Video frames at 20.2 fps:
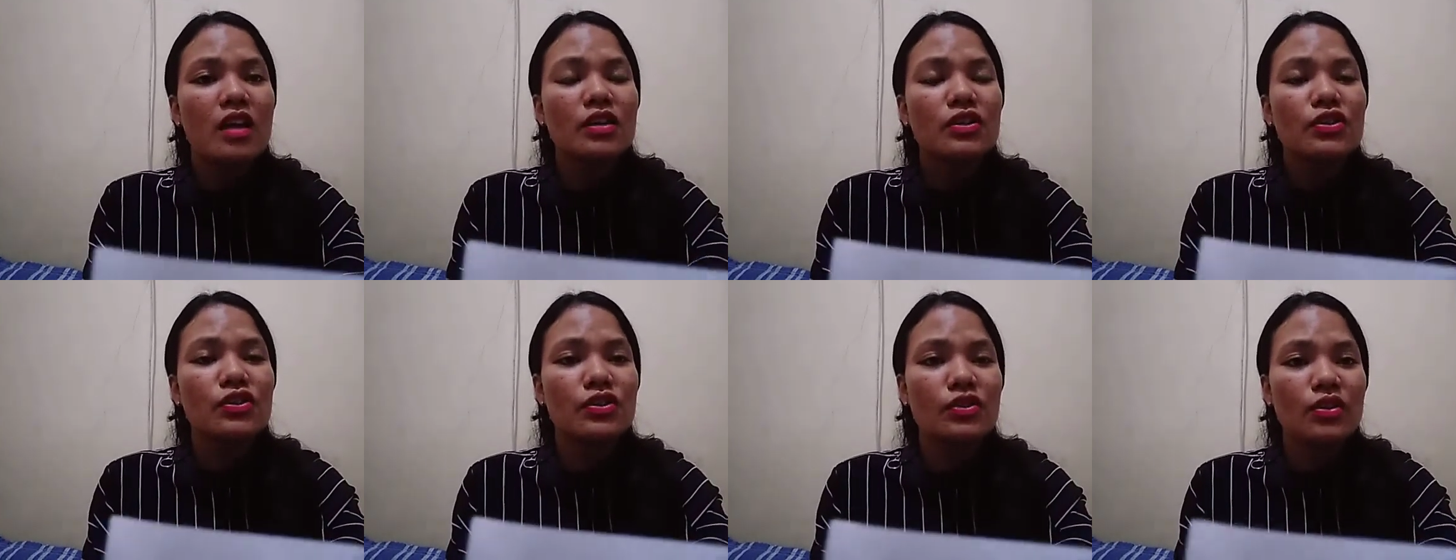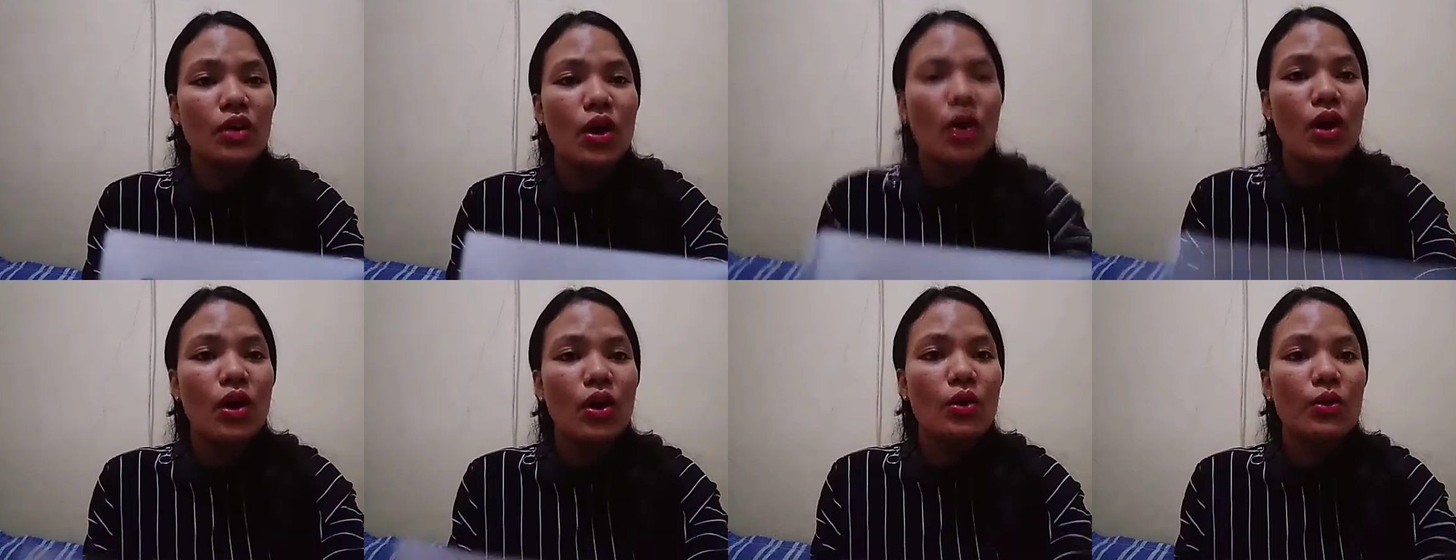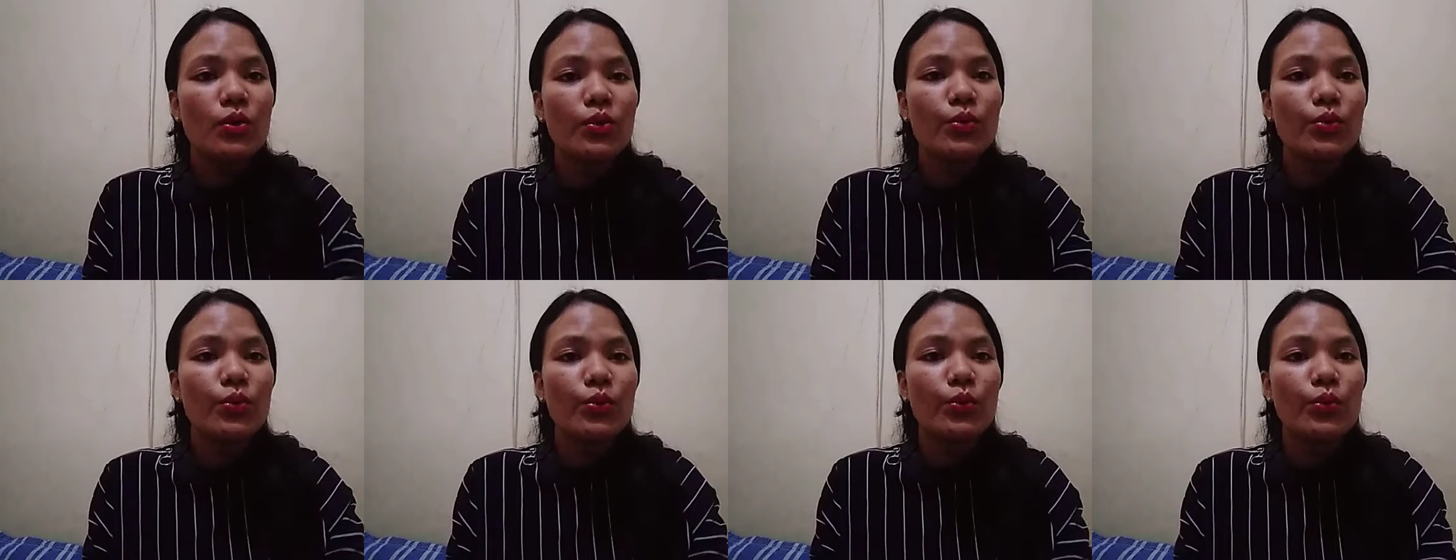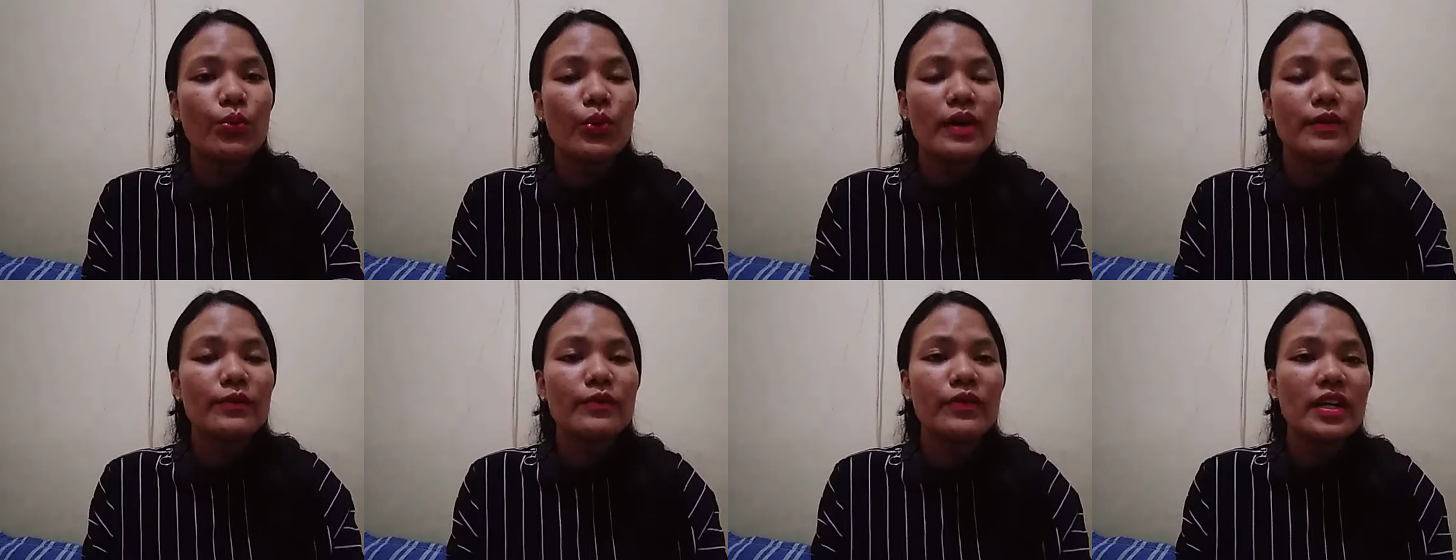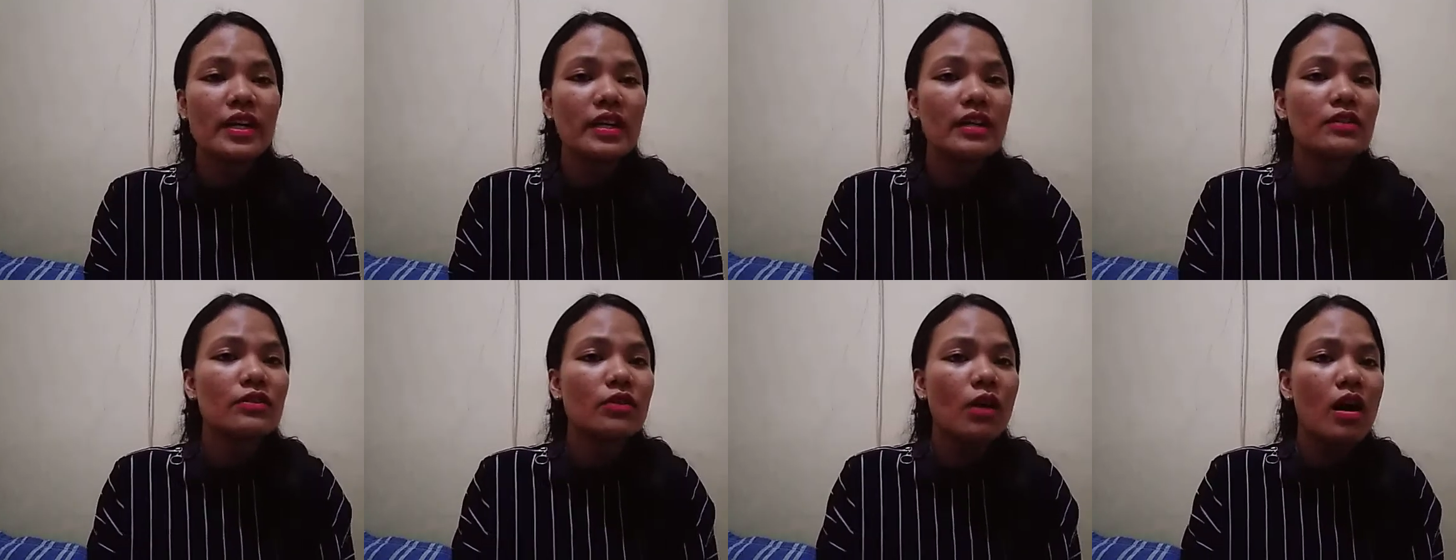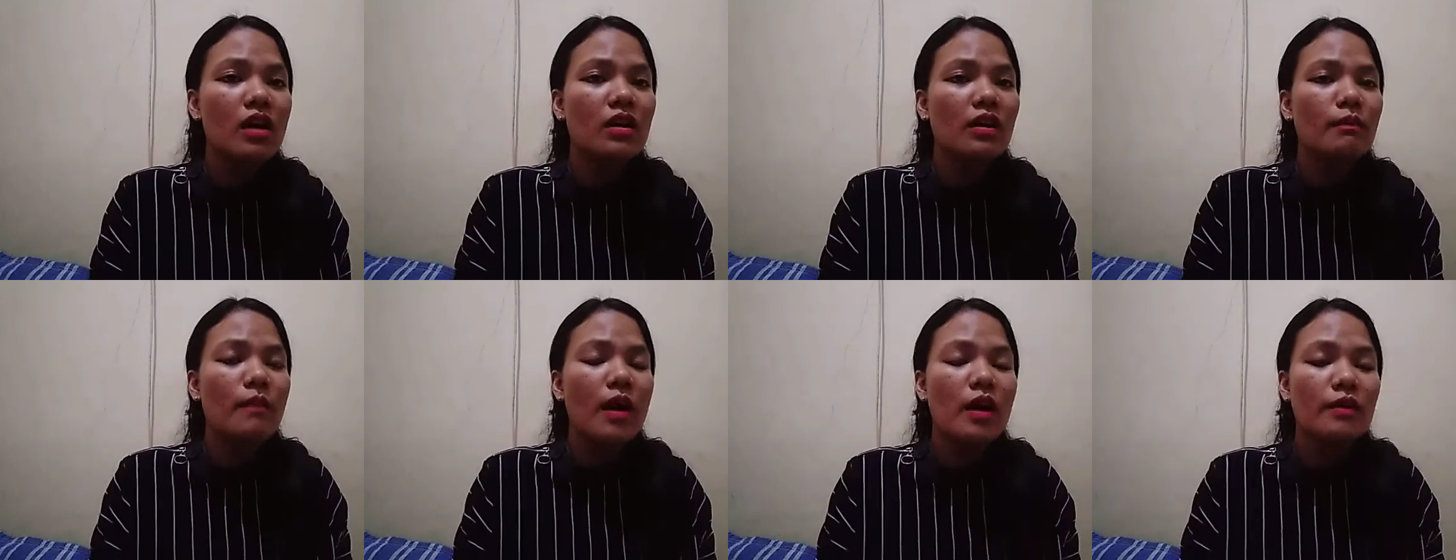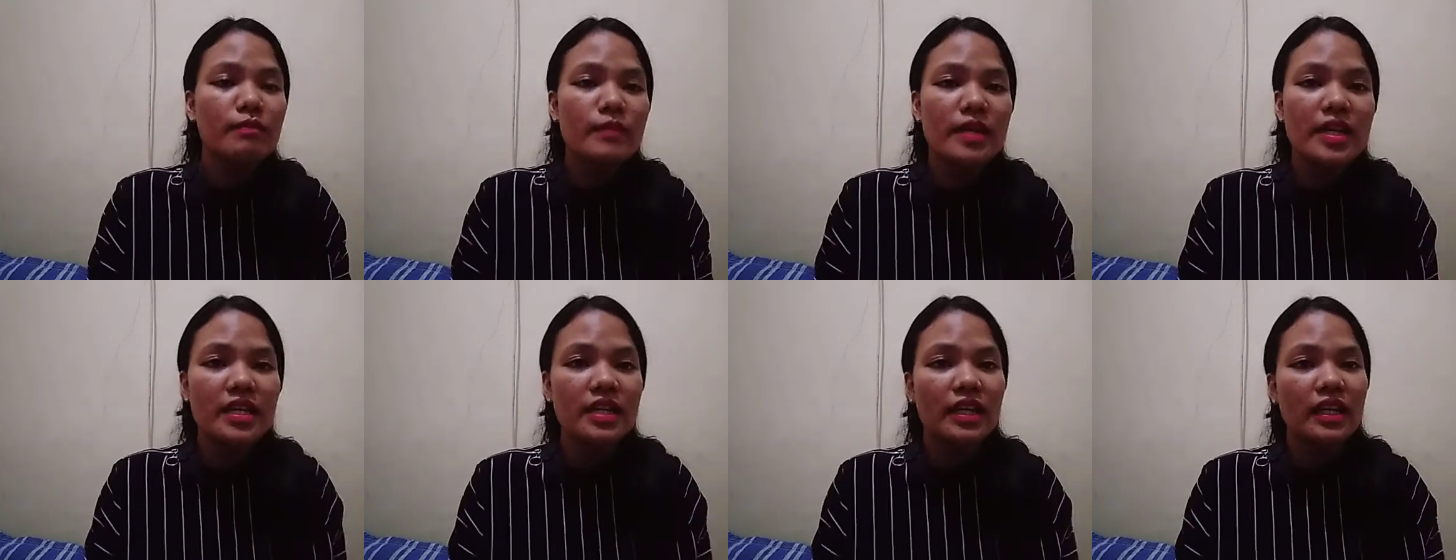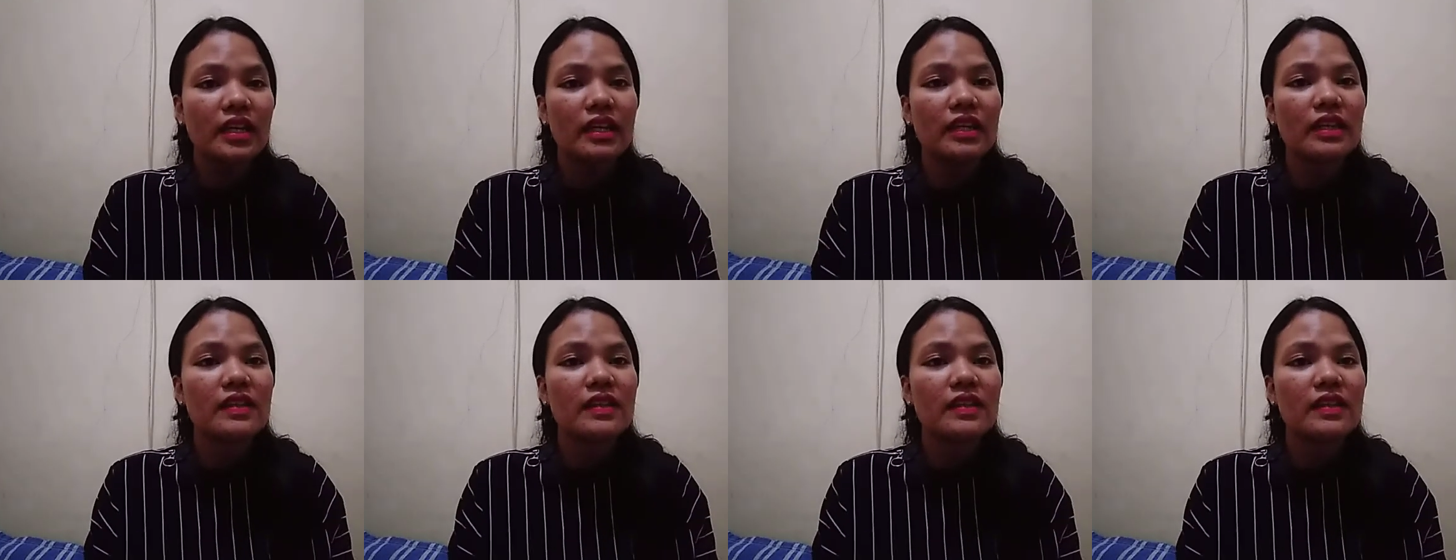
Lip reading: So when we talk about meaning,